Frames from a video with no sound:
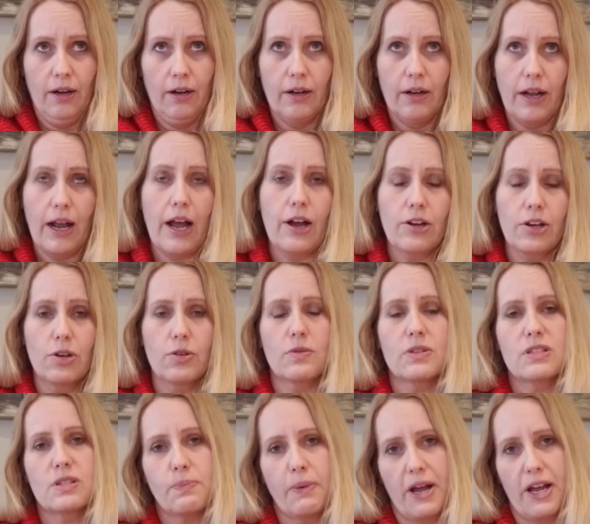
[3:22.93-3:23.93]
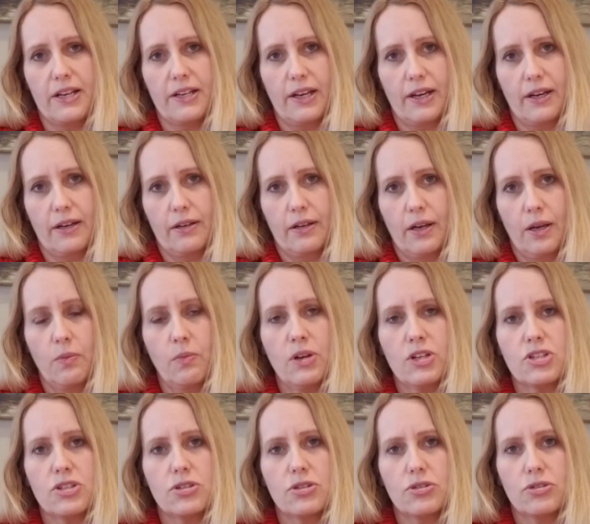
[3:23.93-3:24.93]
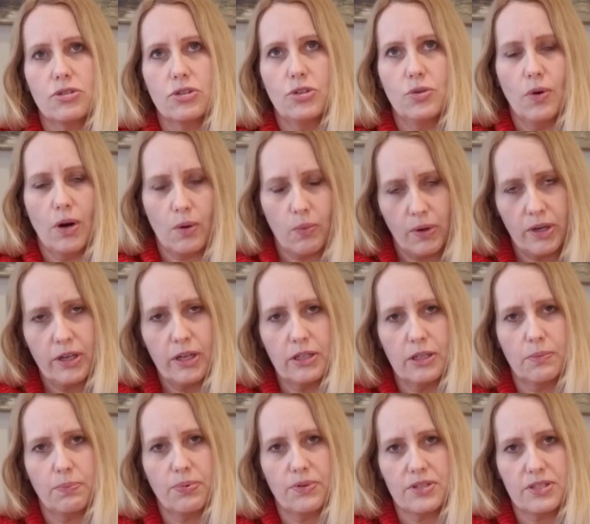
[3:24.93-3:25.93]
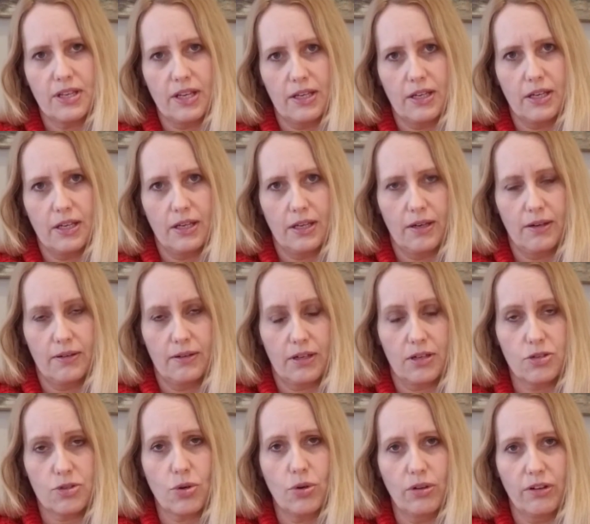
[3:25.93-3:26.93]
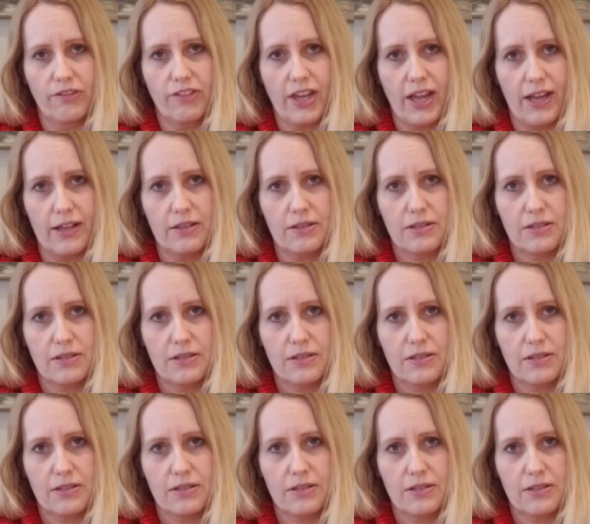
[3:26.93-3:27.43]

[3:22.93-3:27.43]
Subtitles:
how you're responding, in which you are 100% in control of that.